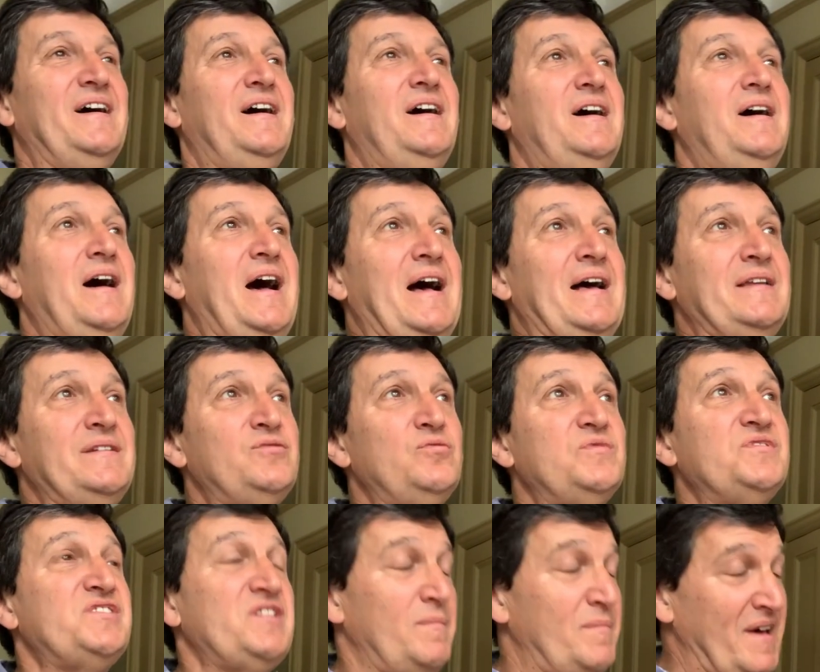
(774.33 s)
And
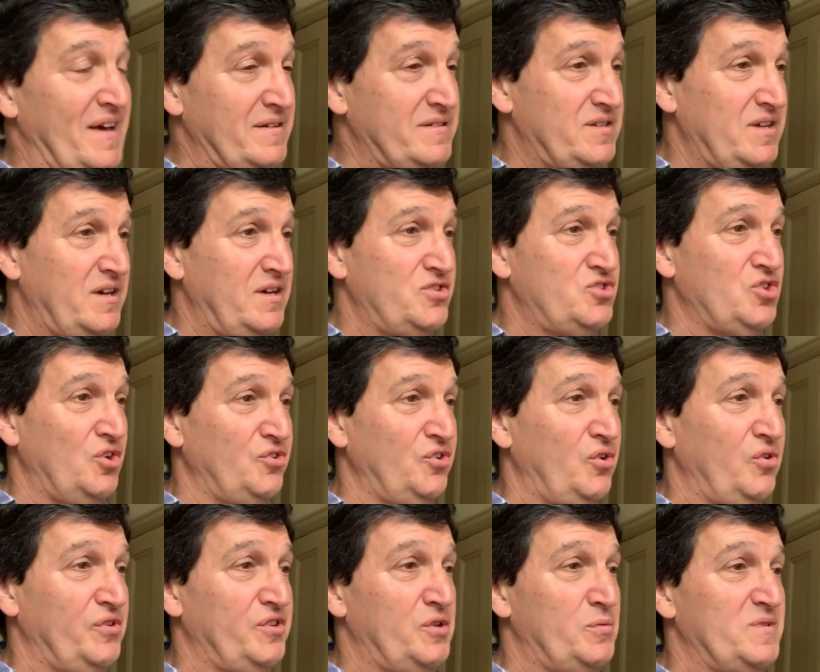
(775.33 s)
also met John
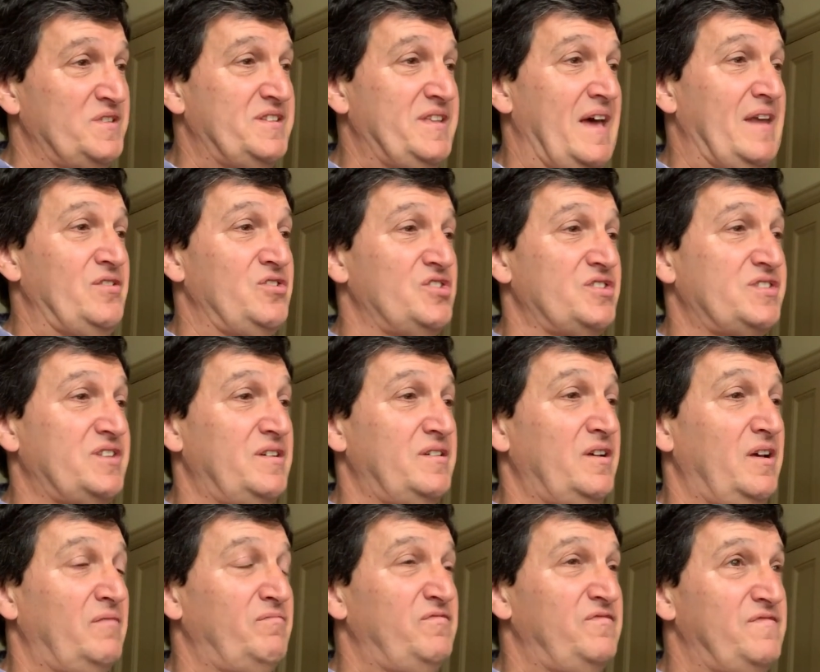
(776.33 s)
Lloyd, who was then just
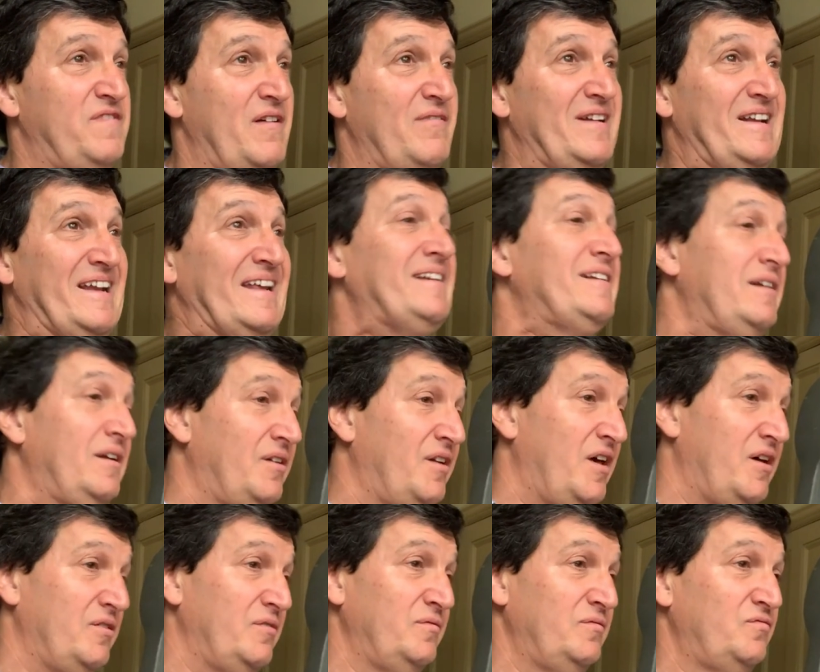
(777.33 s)
a very
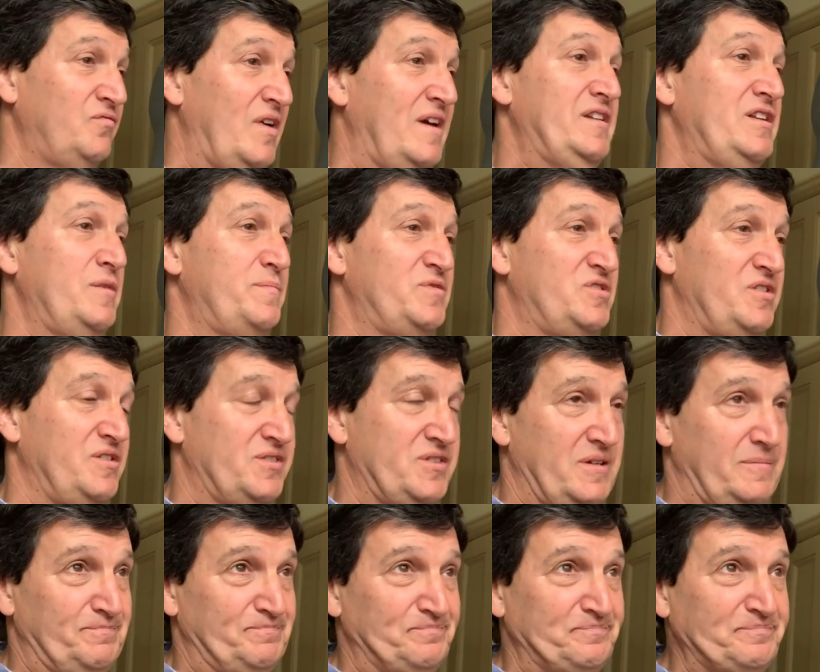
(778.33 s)
little-known radio
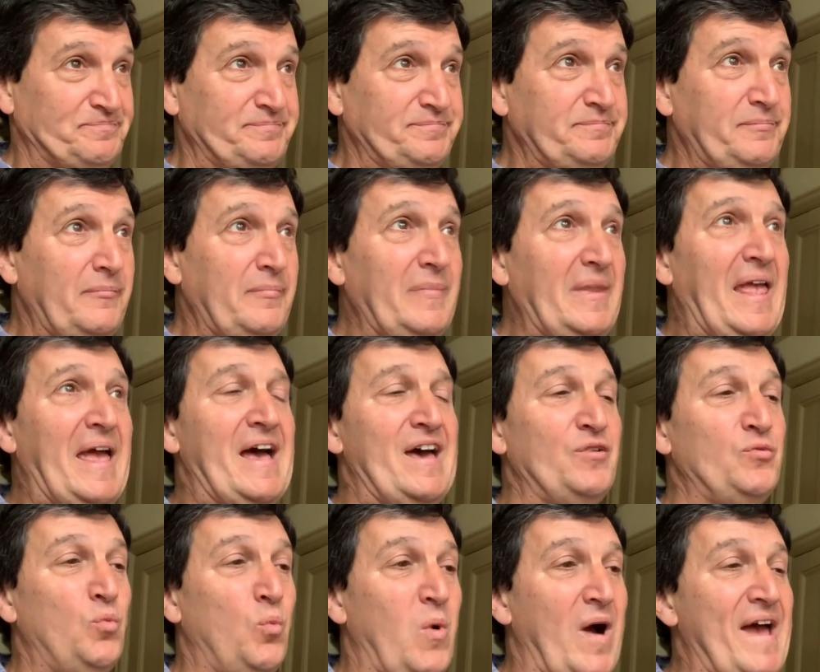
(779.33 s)
producer.
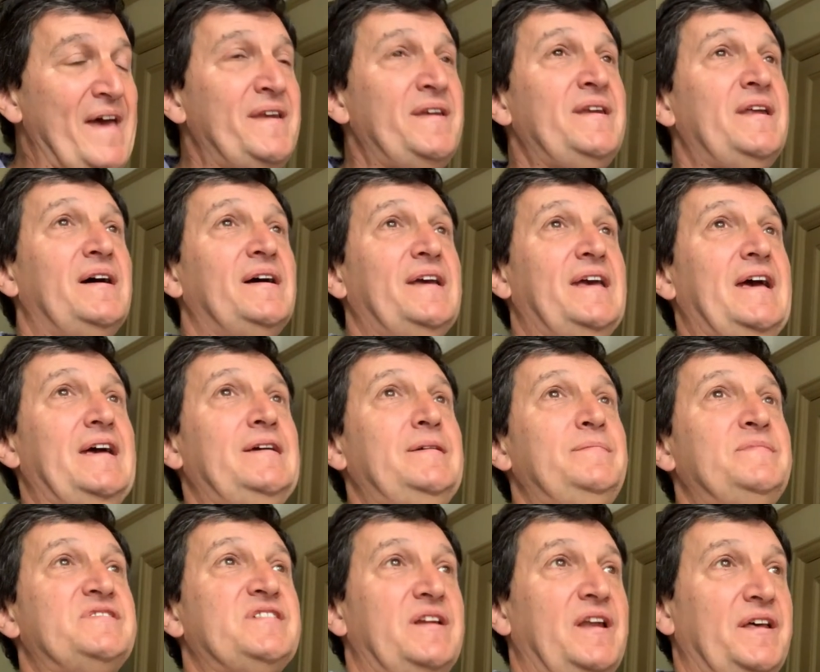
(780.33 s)
And when I
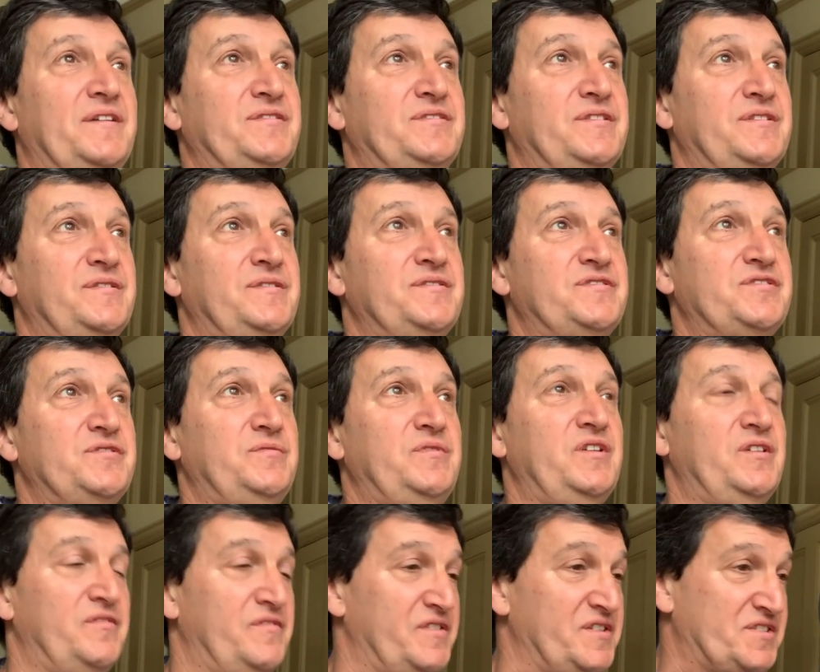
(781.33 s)
came to London to
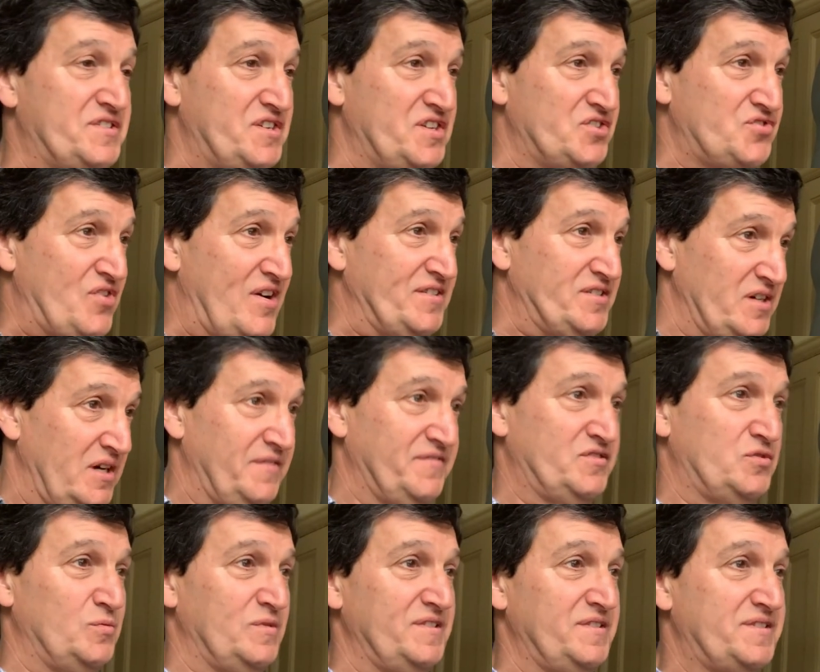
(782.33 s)
university straight
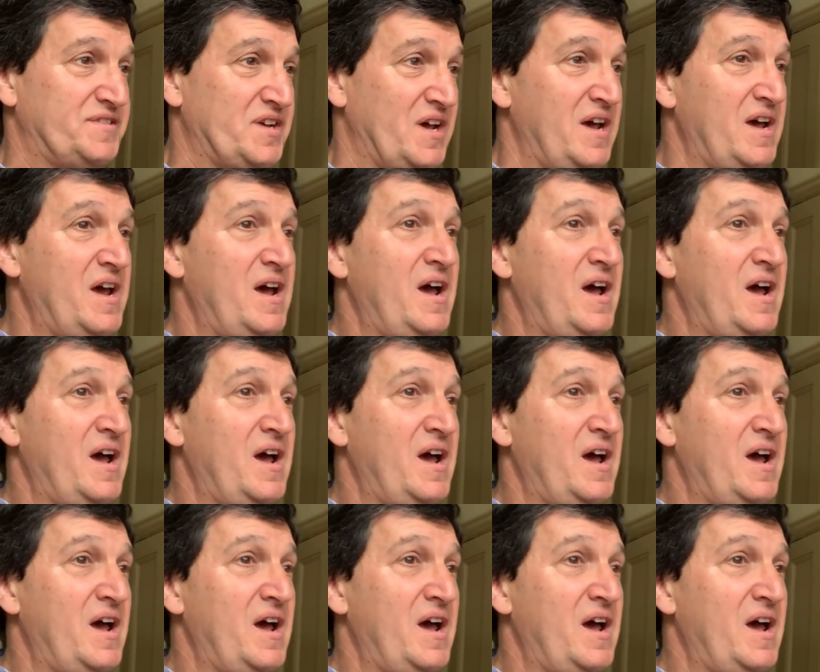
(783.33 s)
afterwards,